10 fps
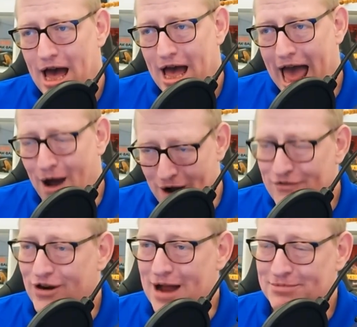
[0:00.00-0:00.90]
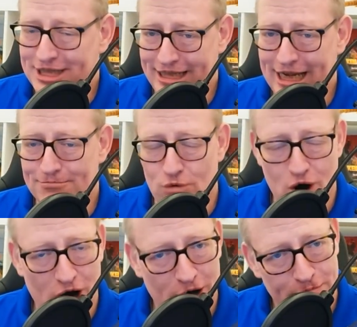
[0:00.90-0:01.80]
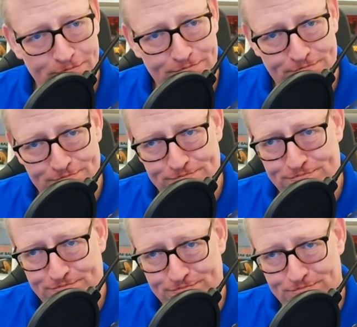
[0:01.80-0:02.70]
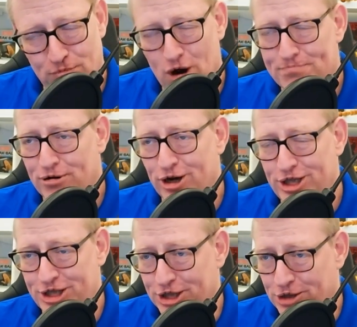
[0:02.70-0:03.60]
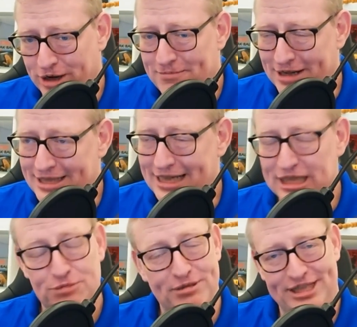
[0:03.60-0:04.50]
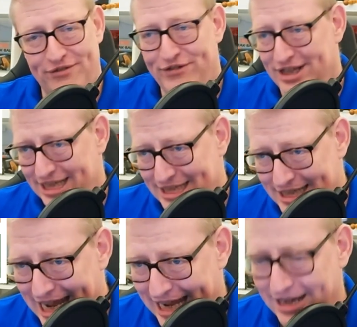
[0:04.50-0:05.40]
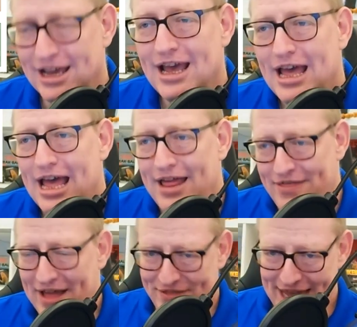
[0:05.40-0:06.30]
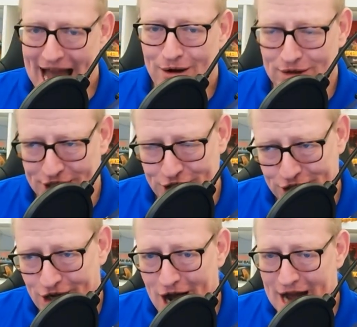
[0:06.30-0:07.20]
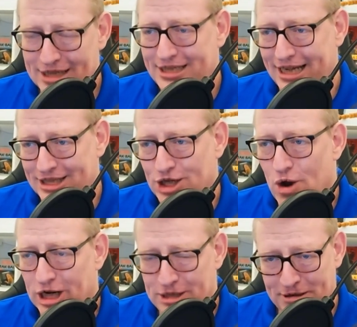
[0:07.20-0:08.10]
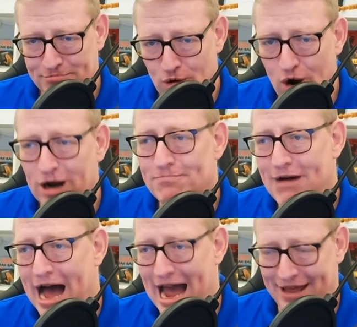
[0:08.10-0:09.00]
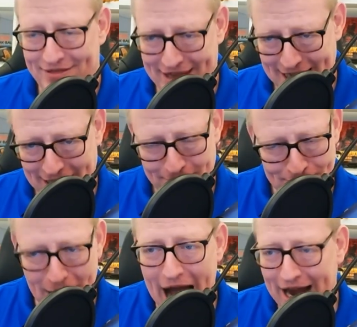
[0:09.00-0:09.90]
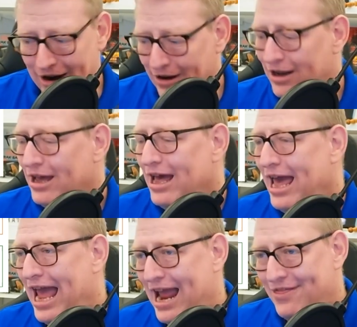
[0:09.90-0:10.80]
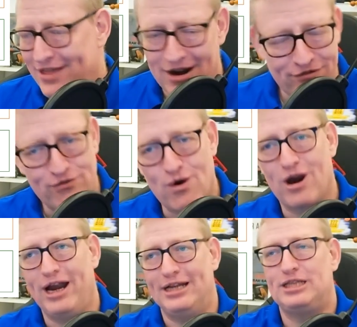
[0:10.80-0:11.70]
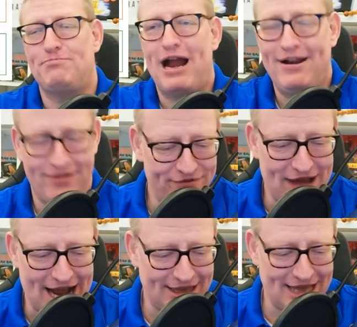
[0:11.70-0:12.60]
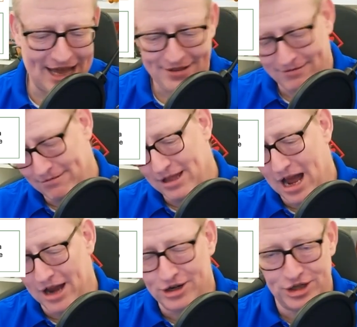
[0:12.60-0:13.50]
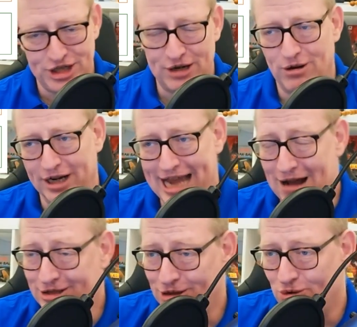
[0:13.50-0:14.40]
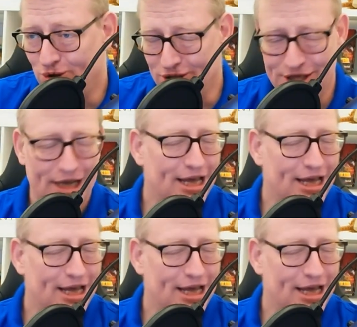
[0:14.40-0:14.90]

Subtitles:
However, I'm seeing more purchase agreements that specifically state that the acquisition cost is going to be borne by the buyer. And therefore, in spite of the fact that under general accounting rules,